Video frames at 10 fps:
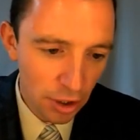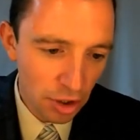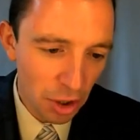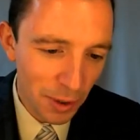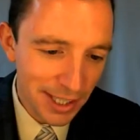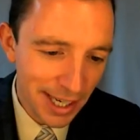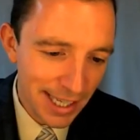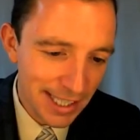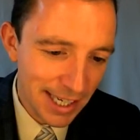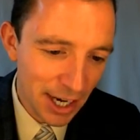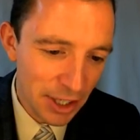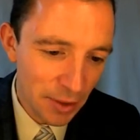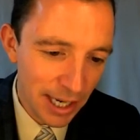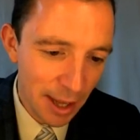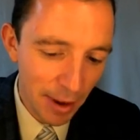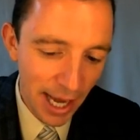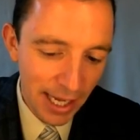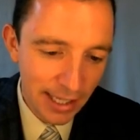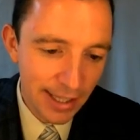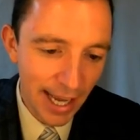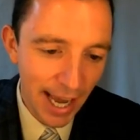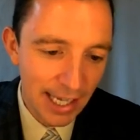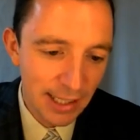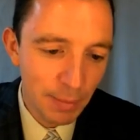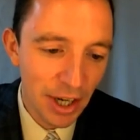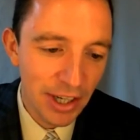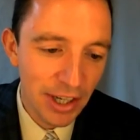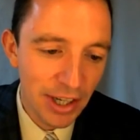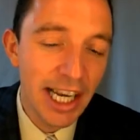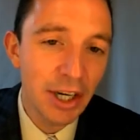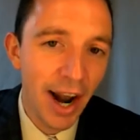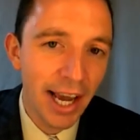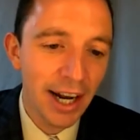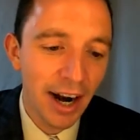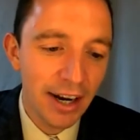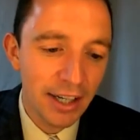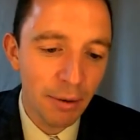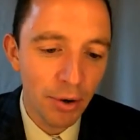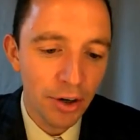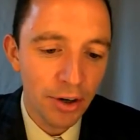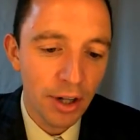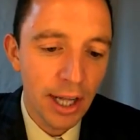So it's necessary to eliminate the S because it's irregular in the plural.